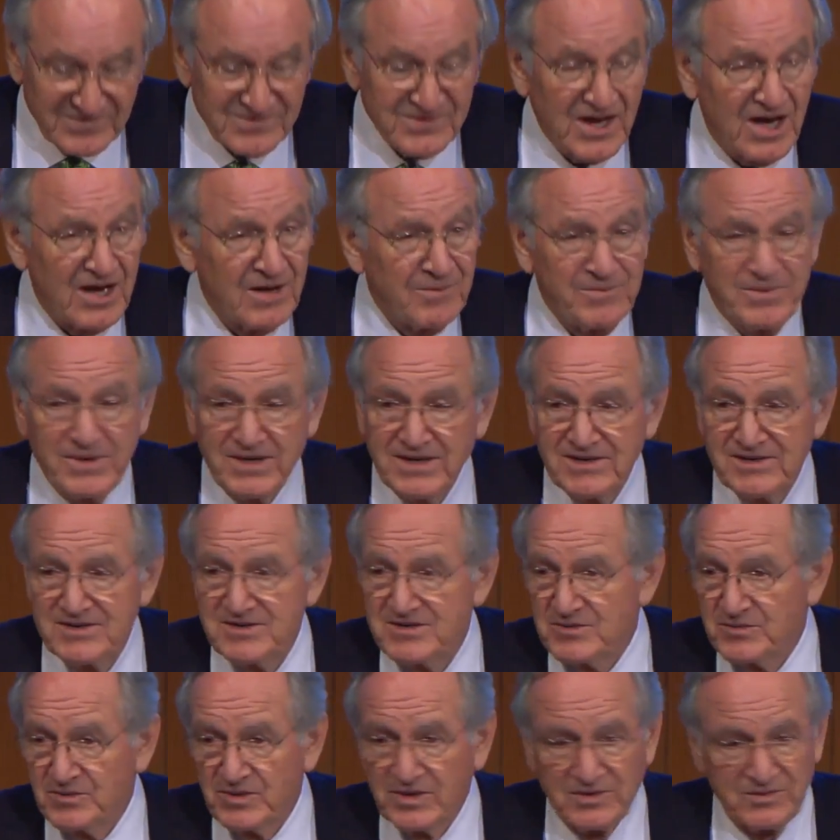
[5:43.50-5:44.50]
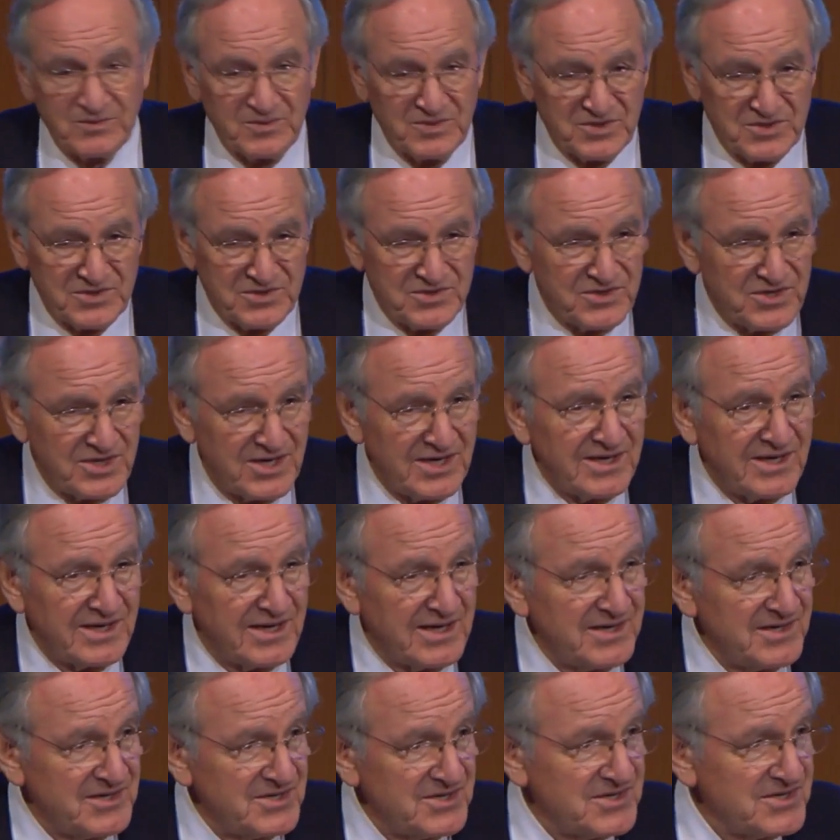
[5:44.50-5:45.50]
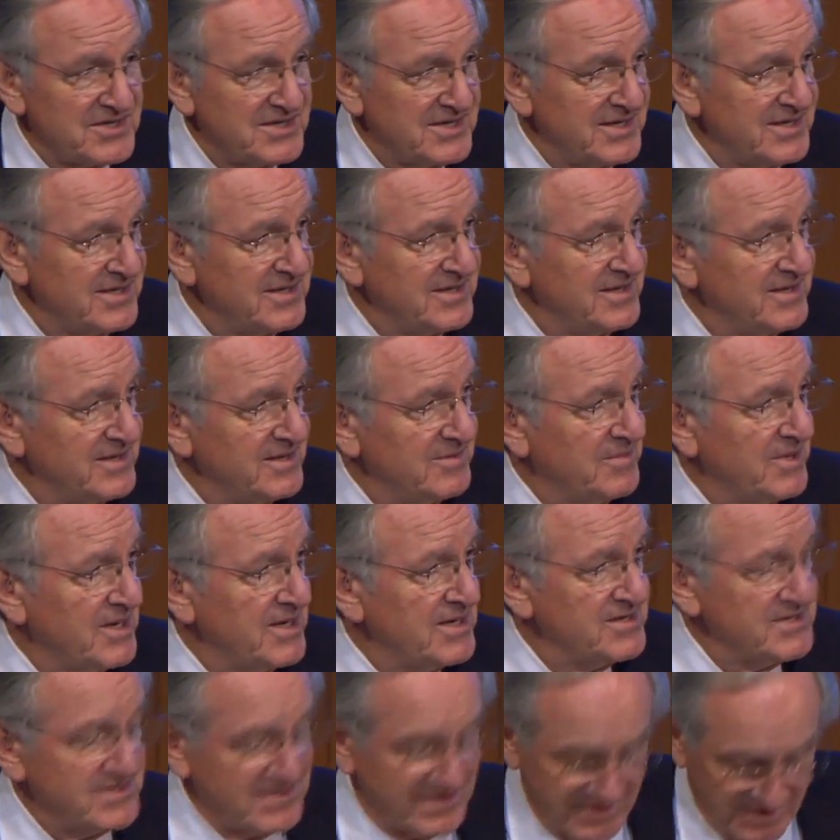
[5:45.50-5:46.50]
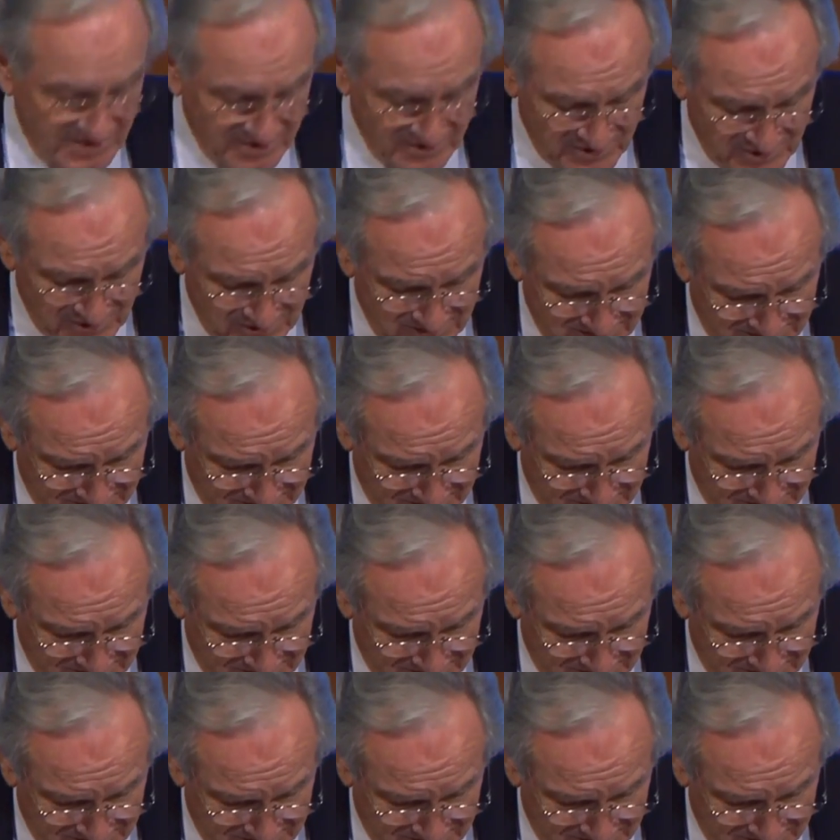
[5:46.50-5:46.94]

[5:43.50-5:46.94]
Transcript: op-eds, one which Jay and I just did in the Boston Globe.